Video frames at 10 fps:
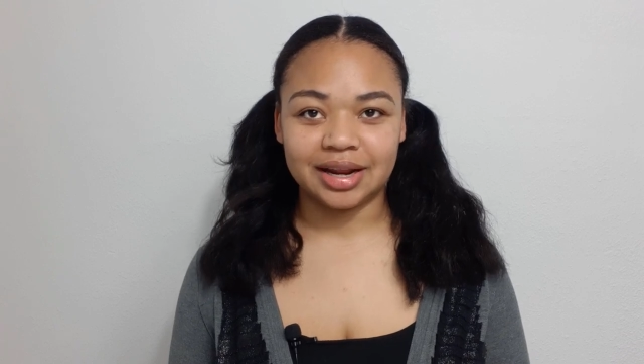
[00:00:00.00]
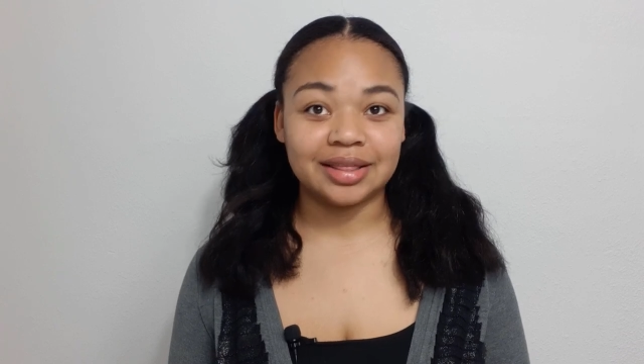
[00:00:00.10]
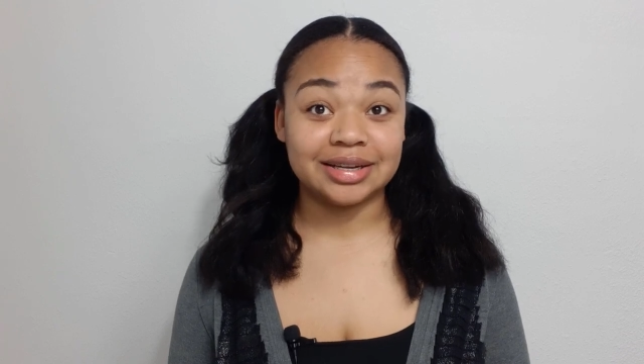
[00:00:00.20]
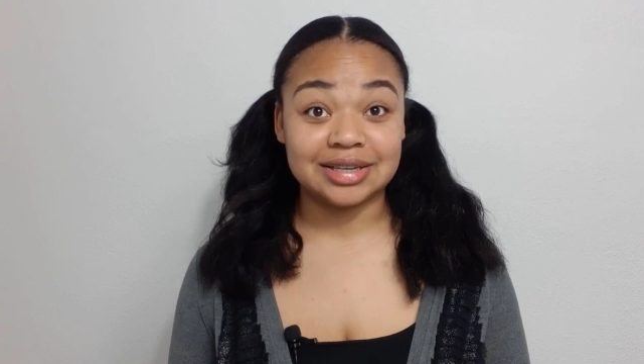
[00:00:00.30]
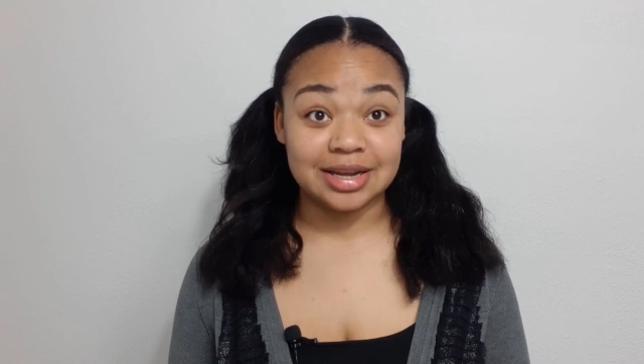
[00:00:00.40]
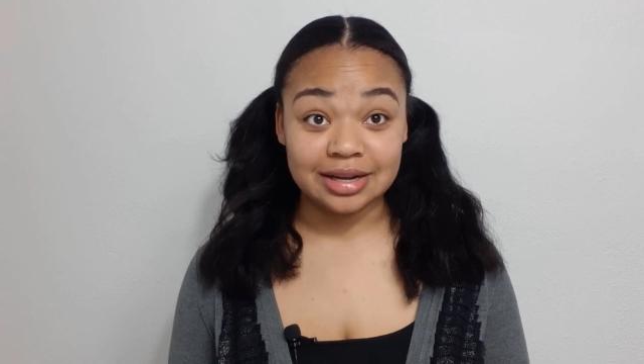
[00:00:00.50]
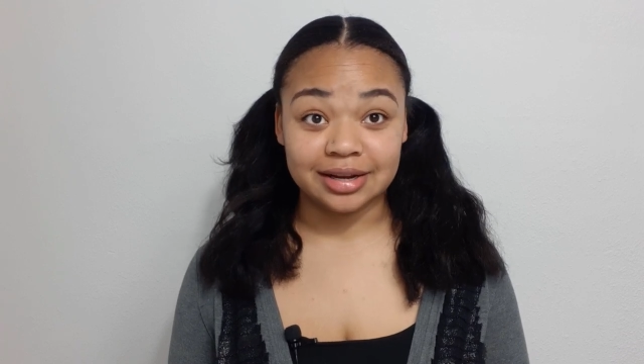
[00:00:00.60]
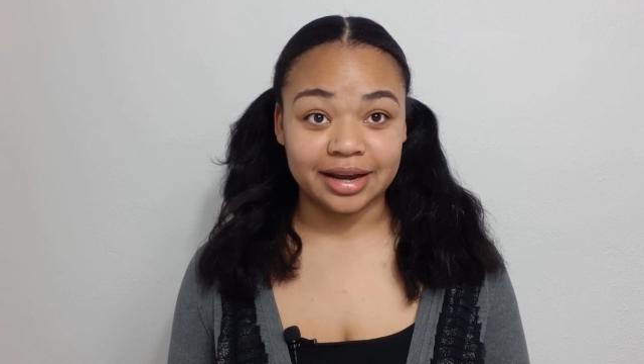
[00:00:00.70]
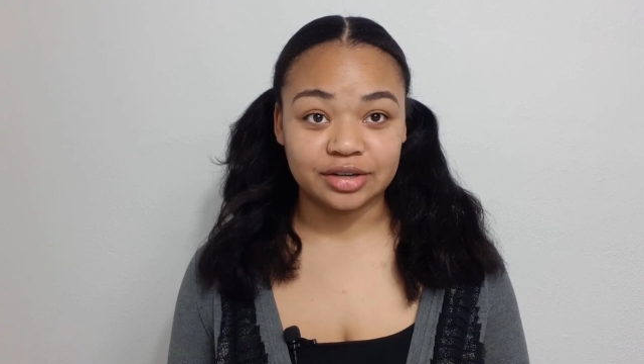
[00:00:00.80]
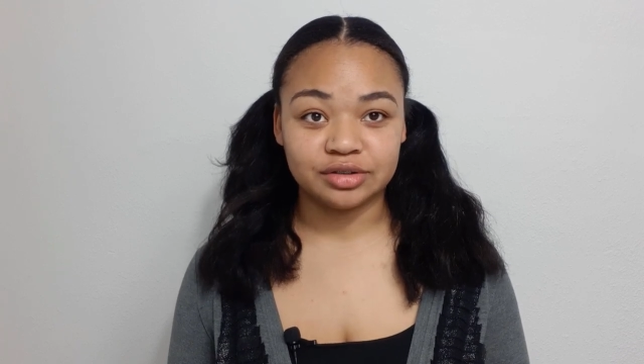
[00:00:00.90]
I like to eat
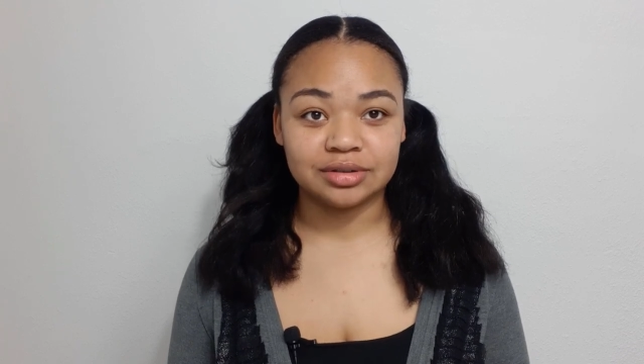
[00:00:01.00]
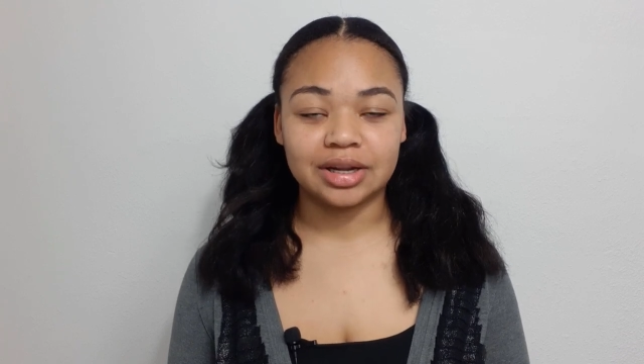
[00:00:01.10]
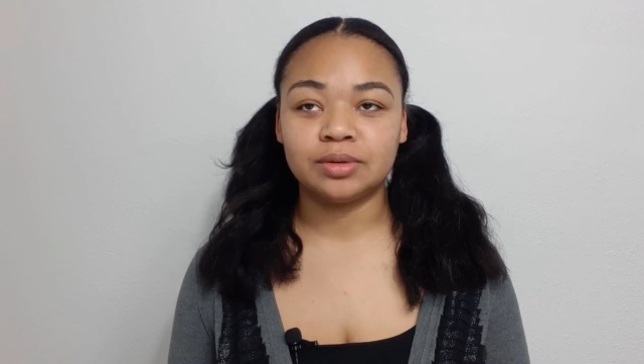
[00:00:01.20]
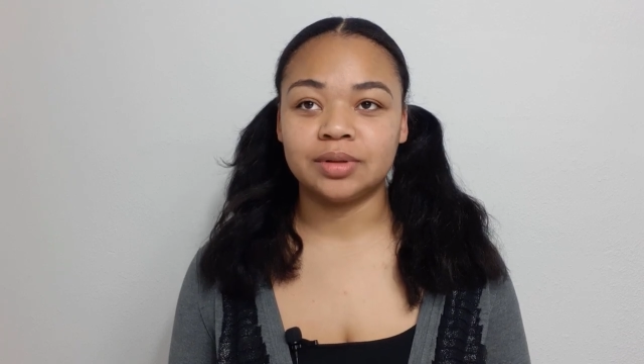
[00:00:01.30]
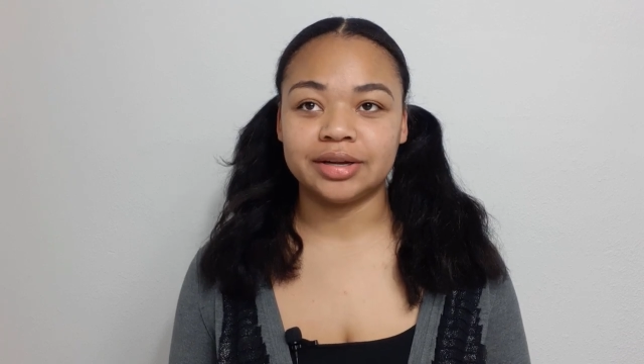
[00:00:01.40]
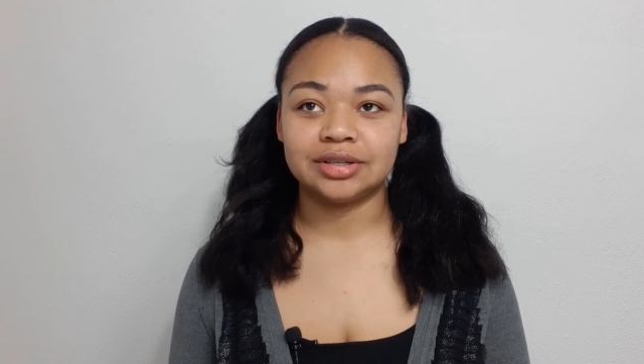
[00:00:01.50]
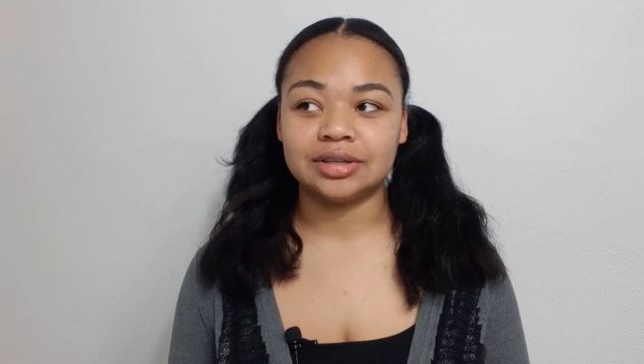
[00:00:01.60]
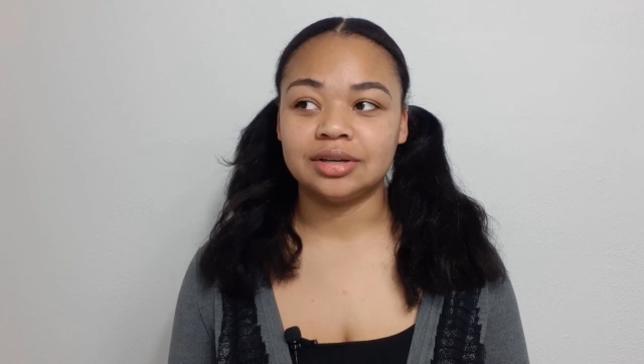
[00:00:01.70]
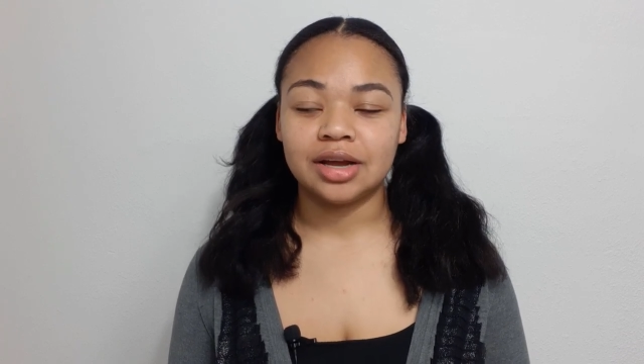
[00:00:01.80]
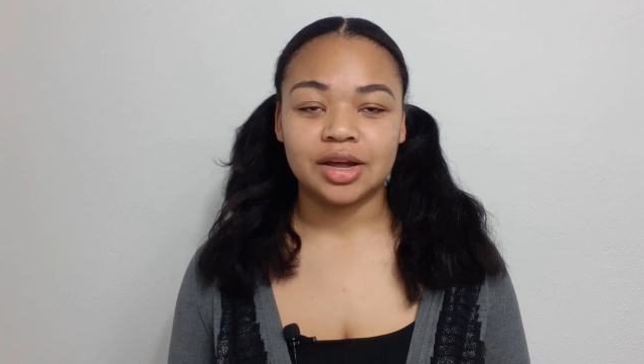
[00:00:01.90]
cashews. I don't like to,